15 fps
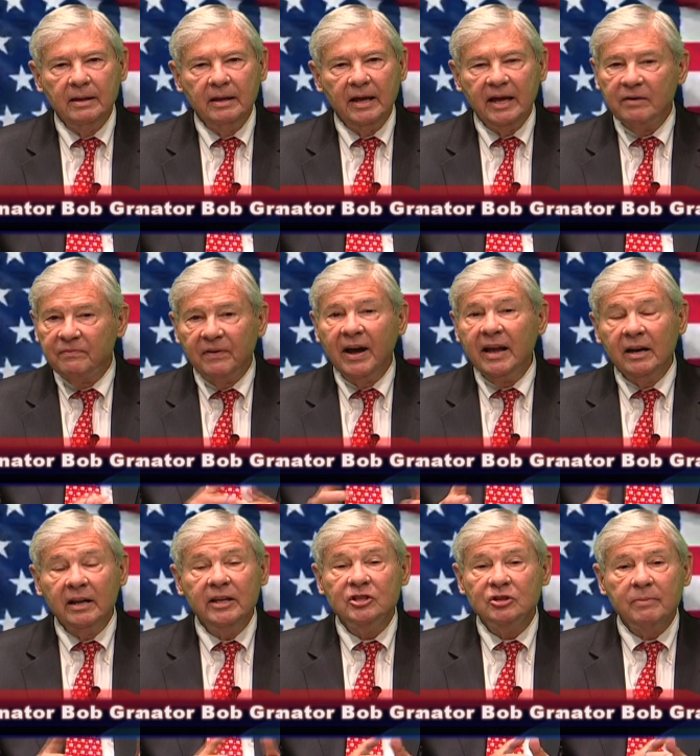And
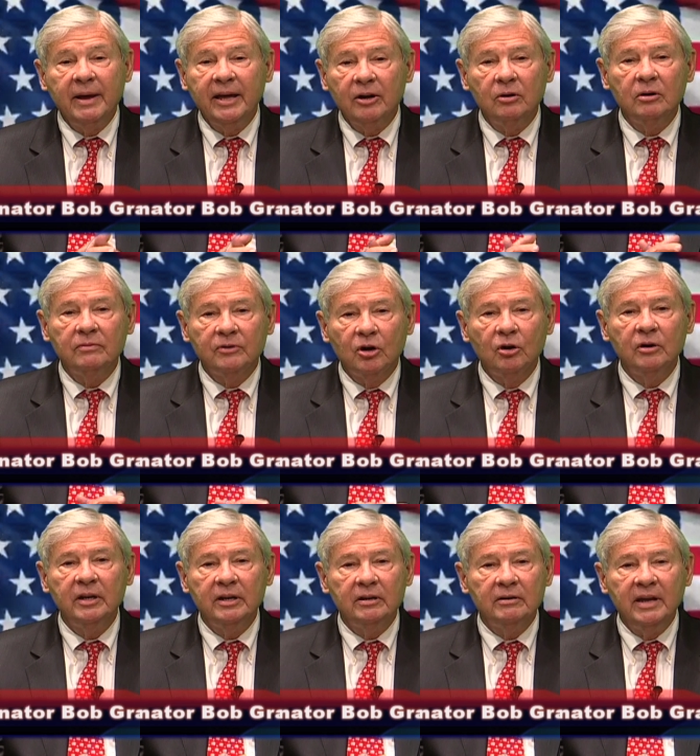finally, it's a matter of
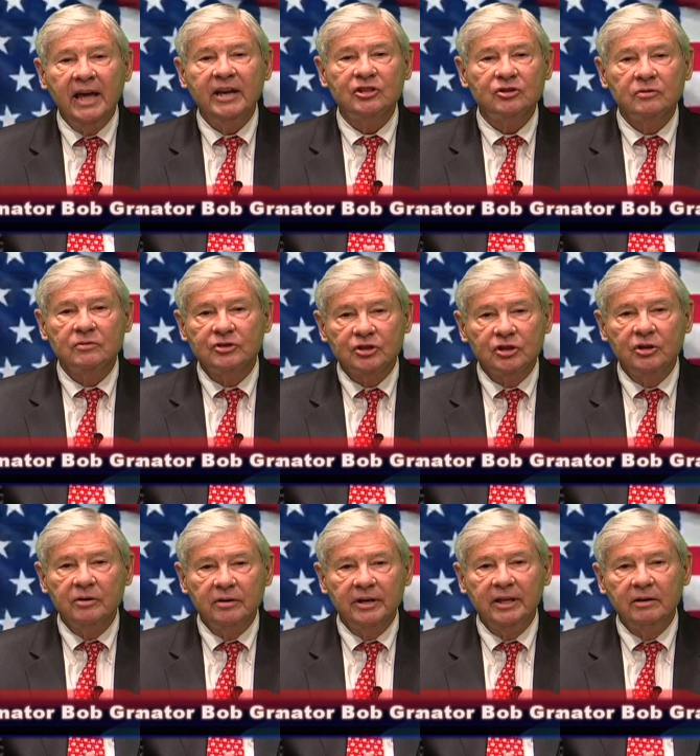current national
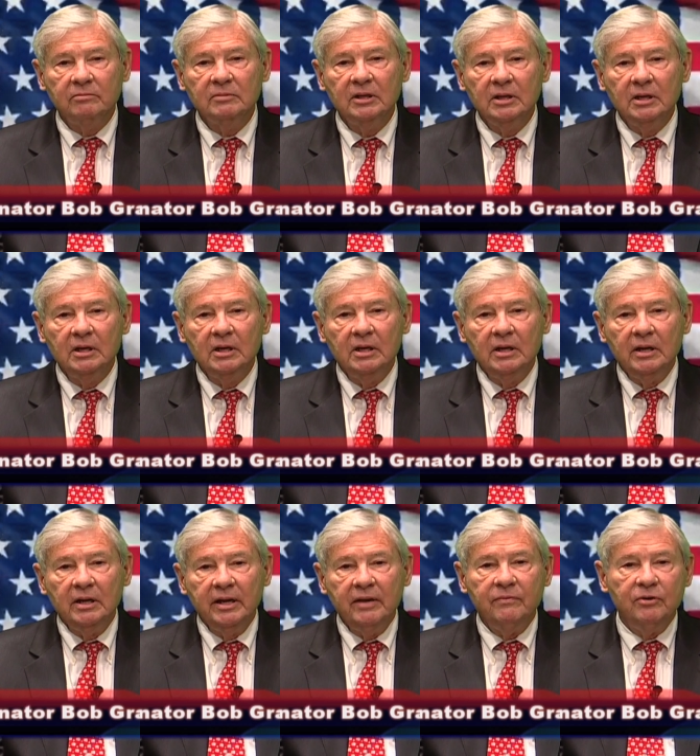security.
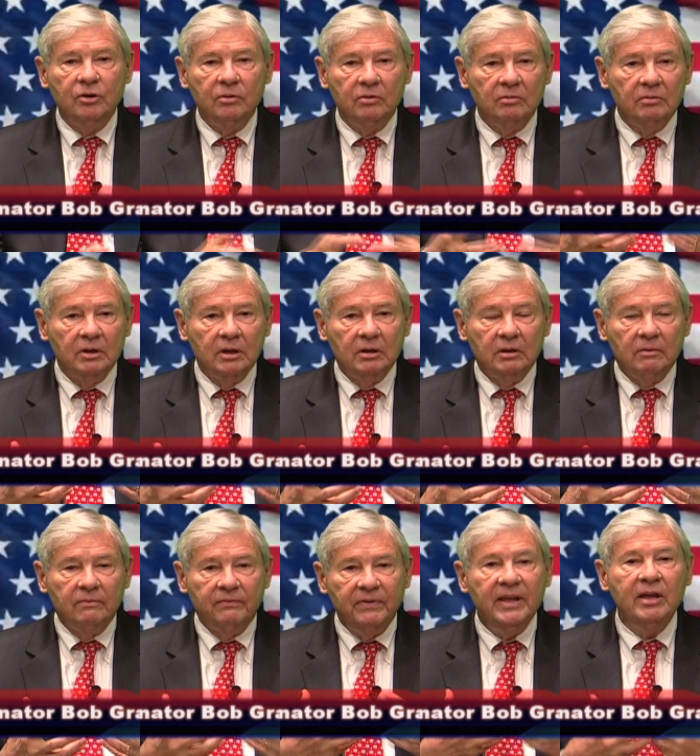If you
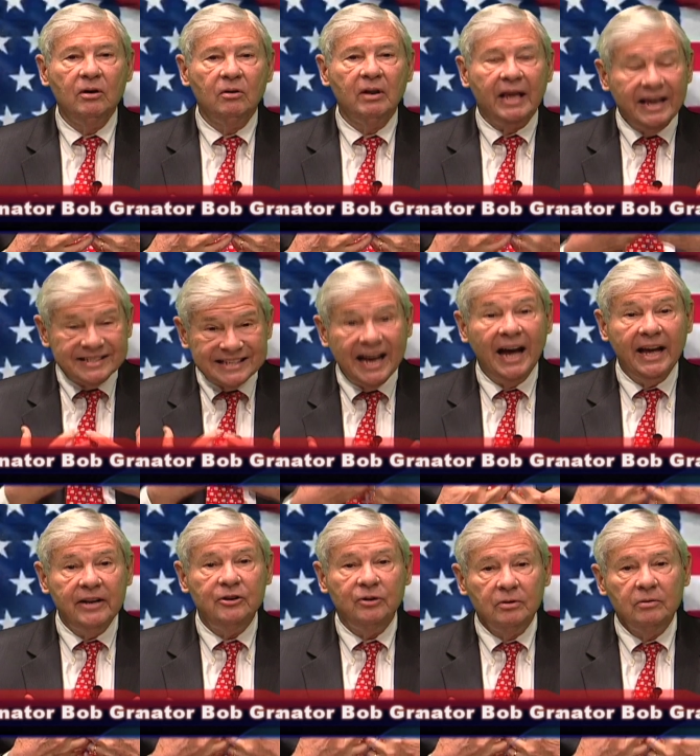feel, as I
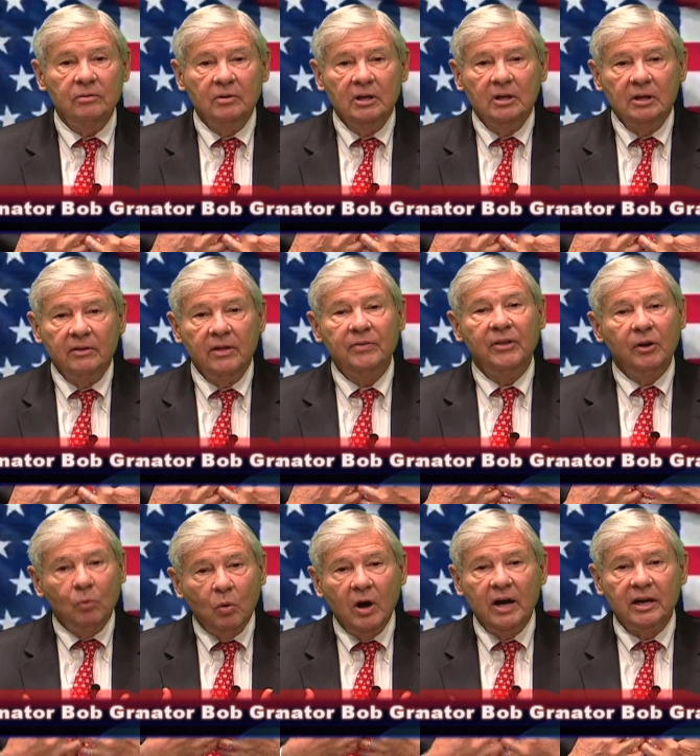do, that there
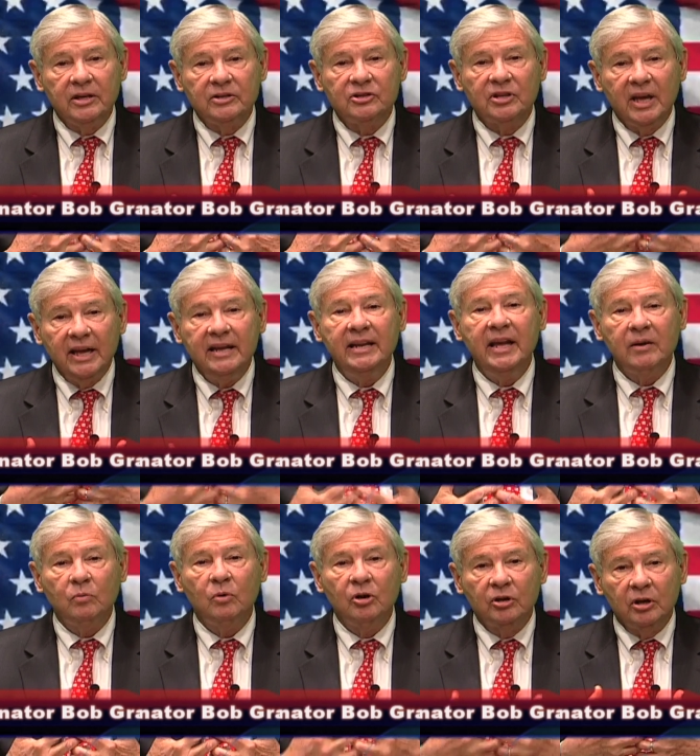was a
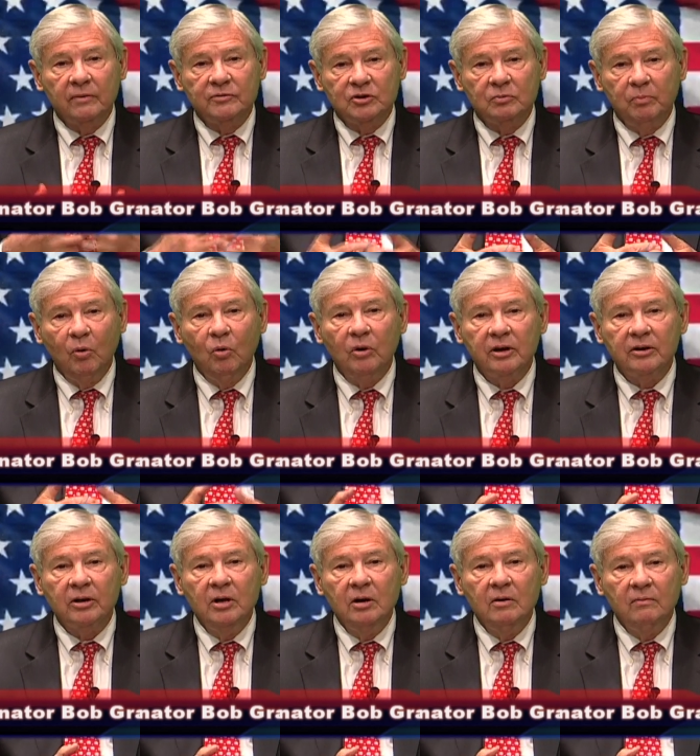network of support
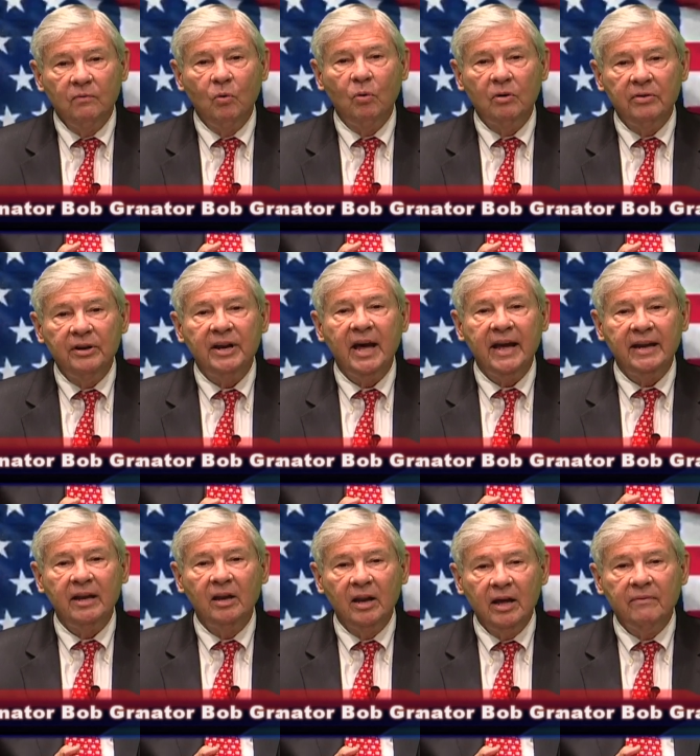for the
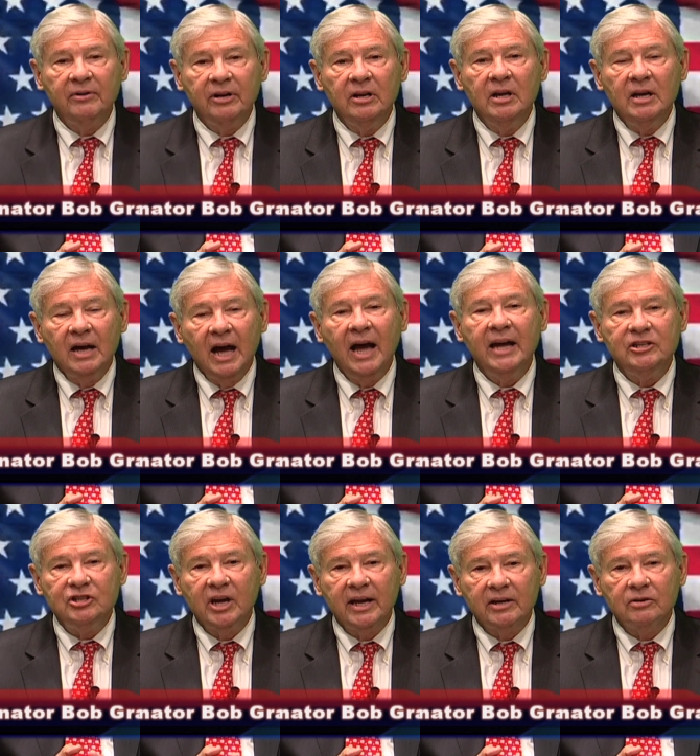9/11
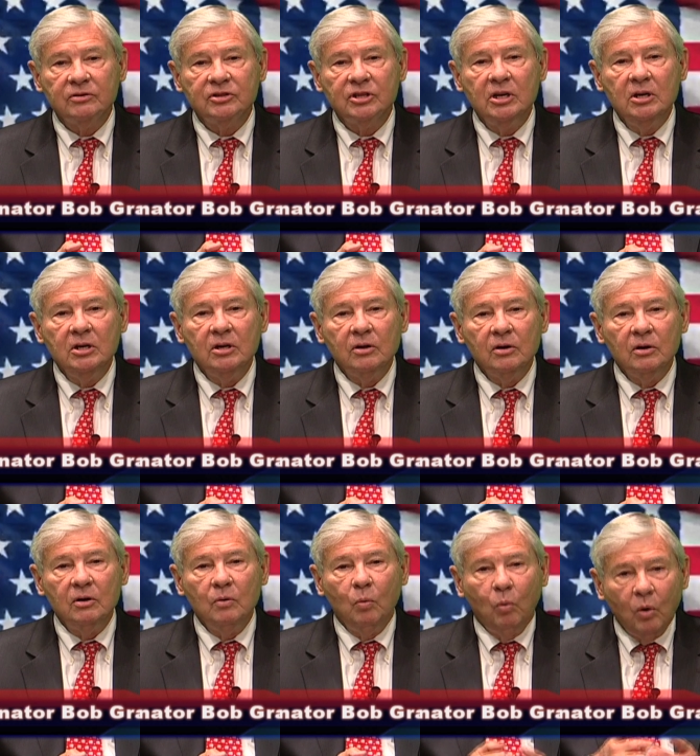hijackers,
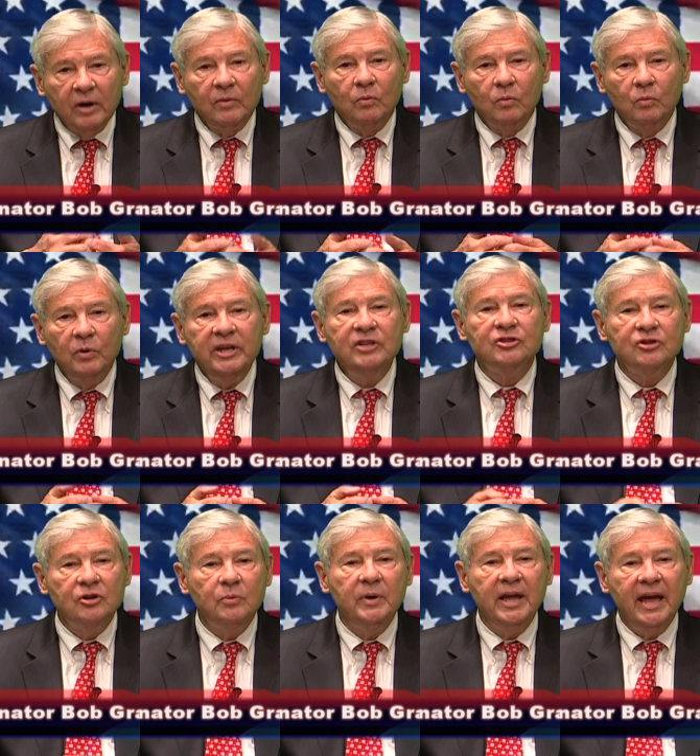what reason
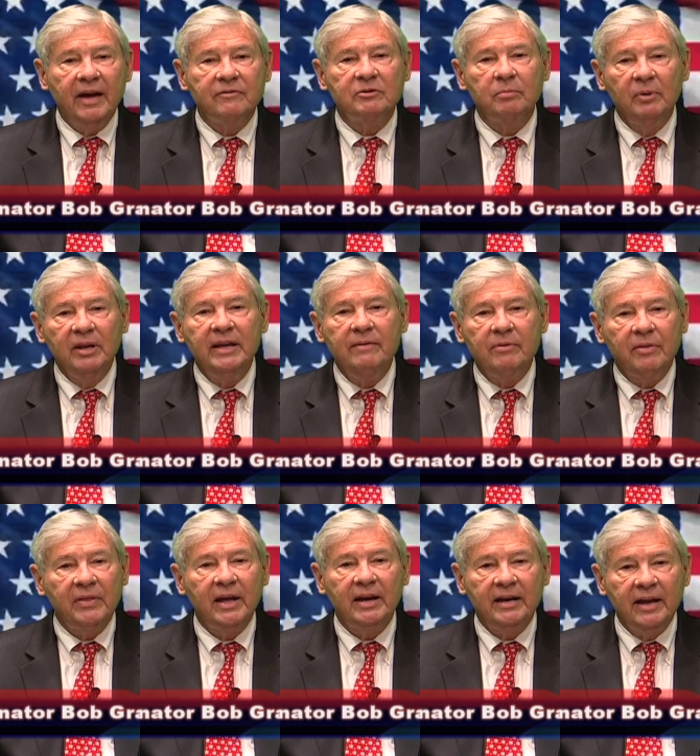do we have to believe that
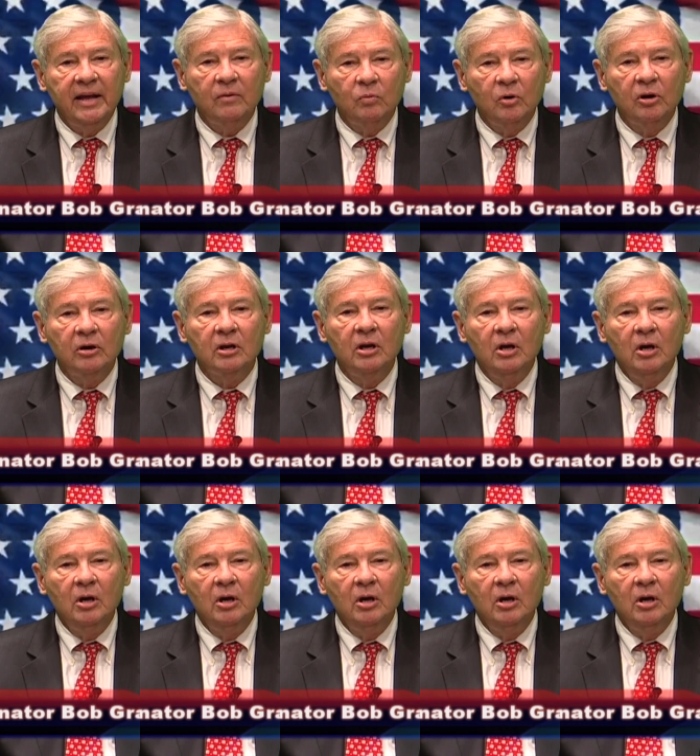that network